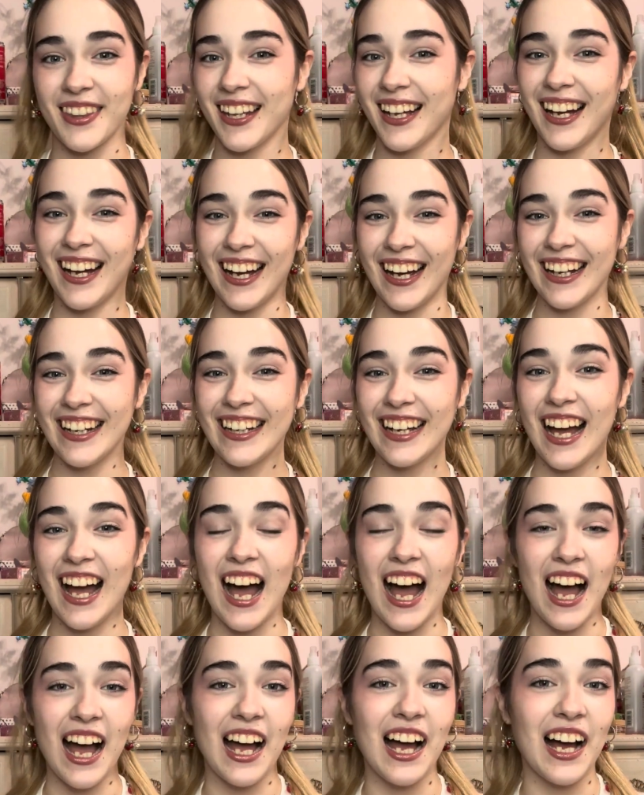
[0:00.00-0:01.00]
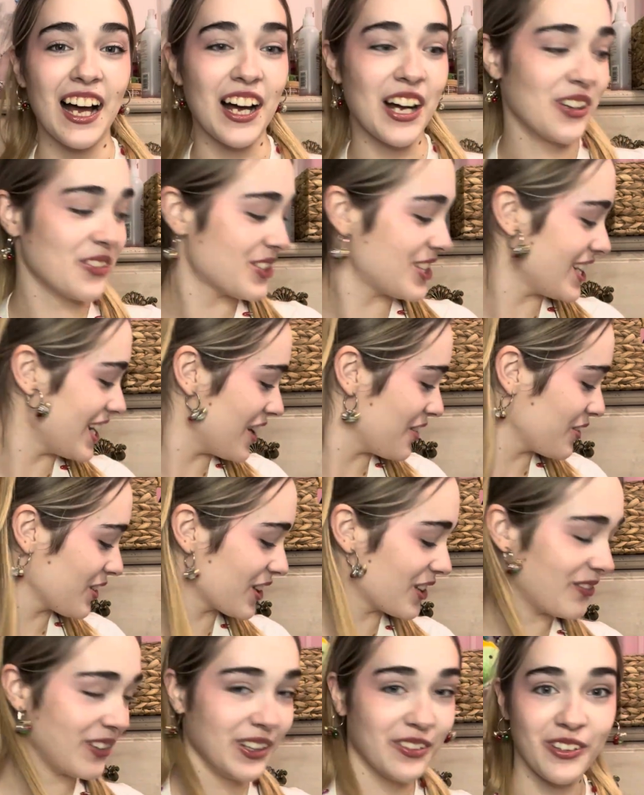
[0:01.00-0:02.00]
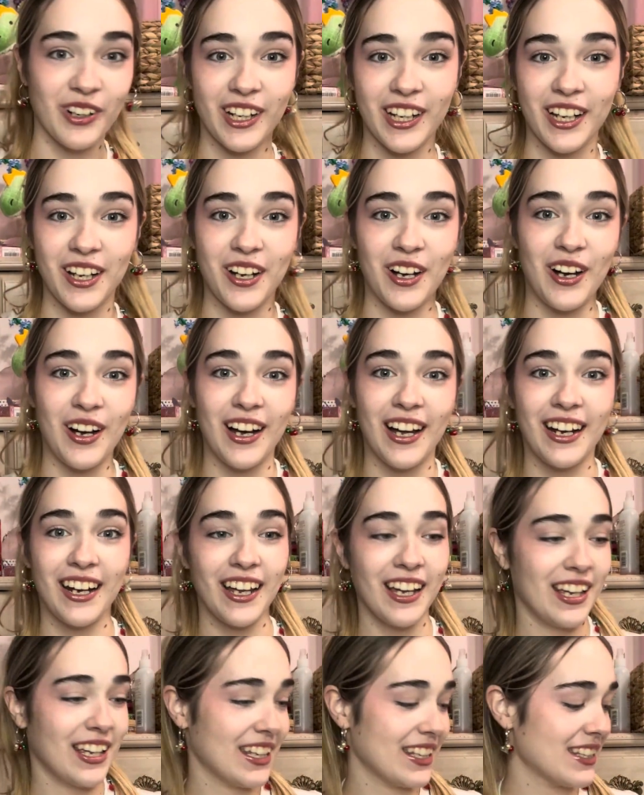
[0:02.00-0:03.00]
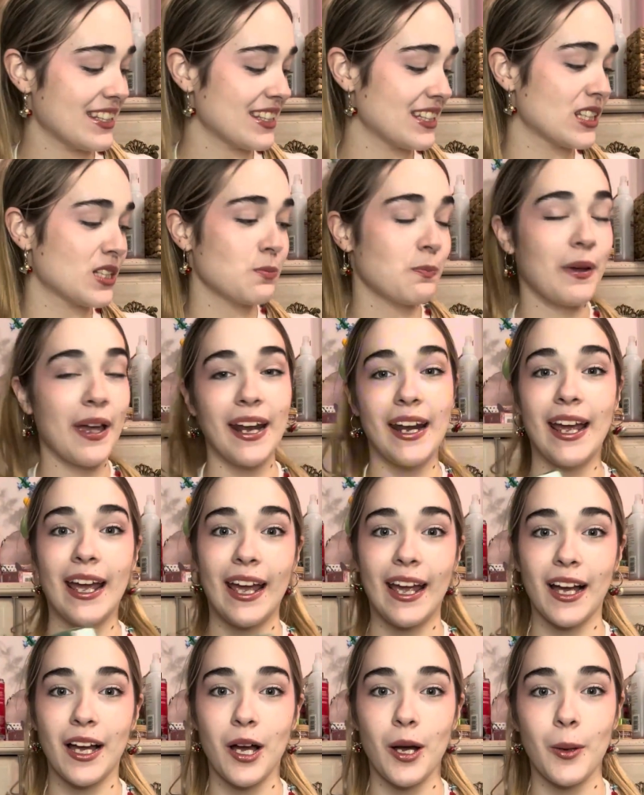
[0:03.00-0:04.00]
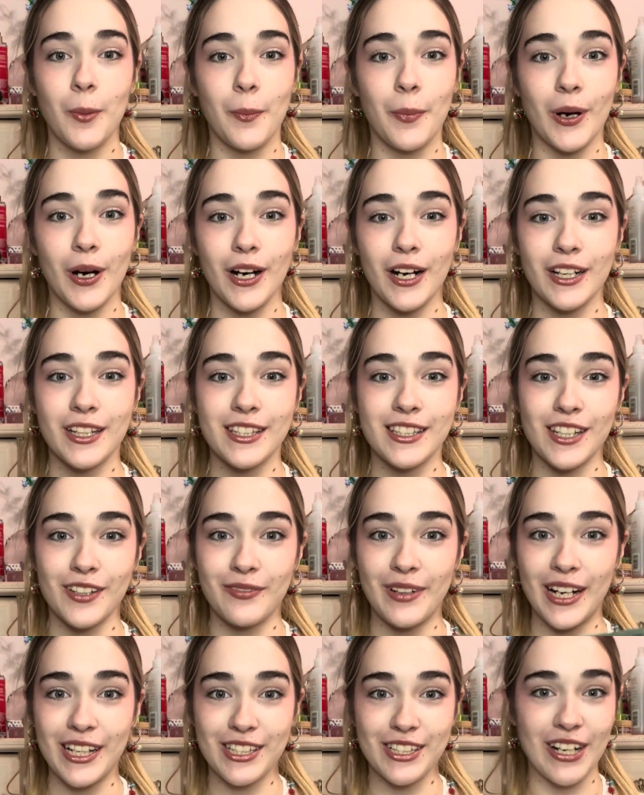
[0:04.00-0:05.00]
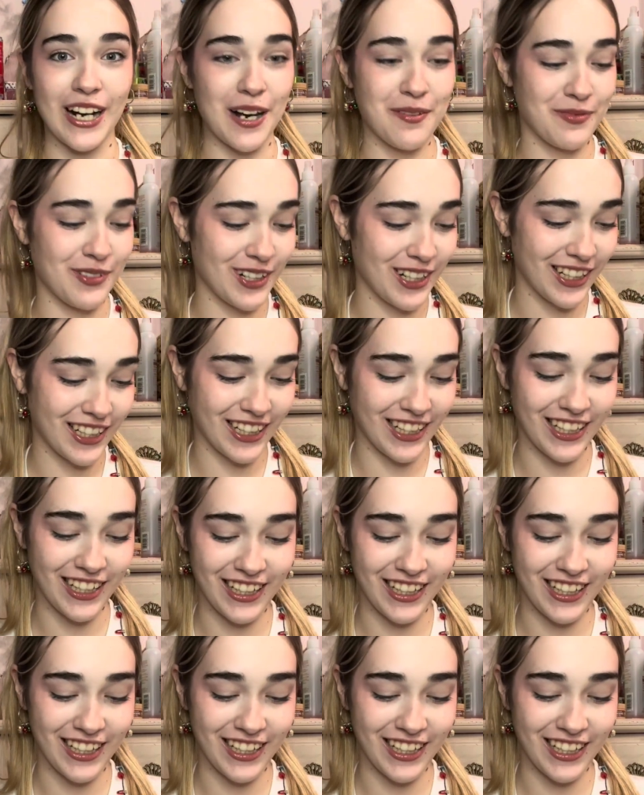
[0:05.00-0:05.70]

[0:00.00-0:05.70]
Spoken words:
Hi, today we're going to be working on spinning parts of my scrapbook.